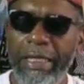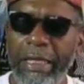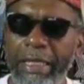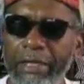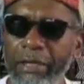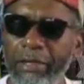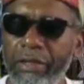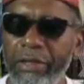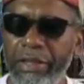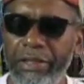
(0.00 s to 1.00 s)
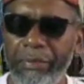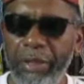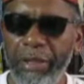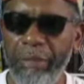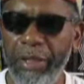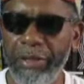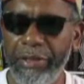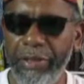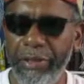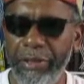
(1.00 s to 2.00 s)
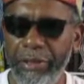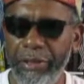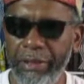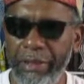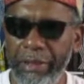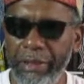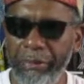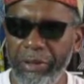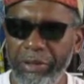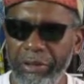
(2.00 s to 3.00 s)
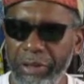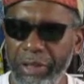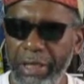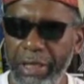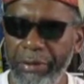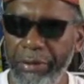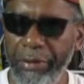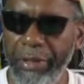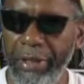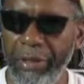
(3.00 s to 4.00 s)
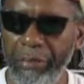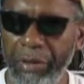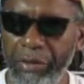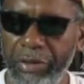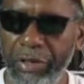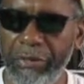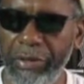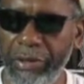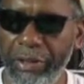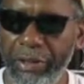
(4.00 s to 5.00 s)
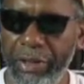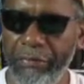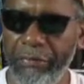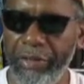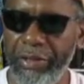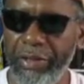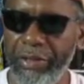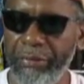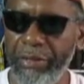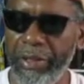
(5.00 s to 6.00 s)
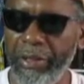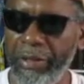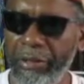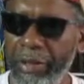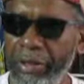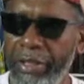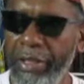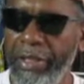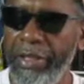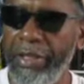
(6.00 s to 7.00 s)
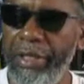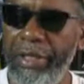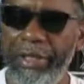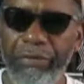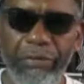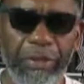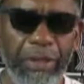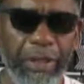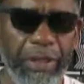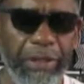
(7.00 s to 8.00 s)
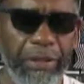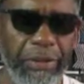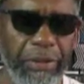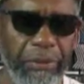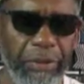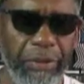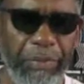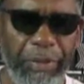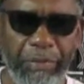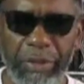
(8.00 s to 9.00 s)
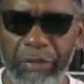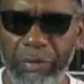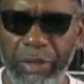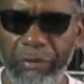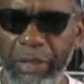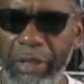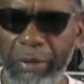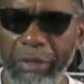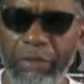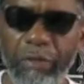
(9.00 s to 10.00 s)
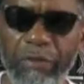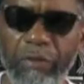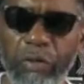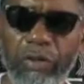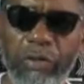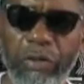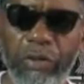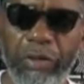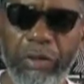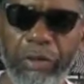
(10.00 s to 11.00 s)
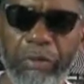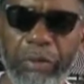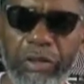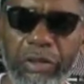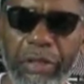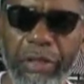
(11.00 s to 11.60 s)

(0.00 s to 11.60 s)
And I uh, know he said something about, uh, about Tulsi Gabbard and the military wasn't enough. It's something else about Andrew Yang and something about the whatever, whatever. But I just want to focus on the, on the on the military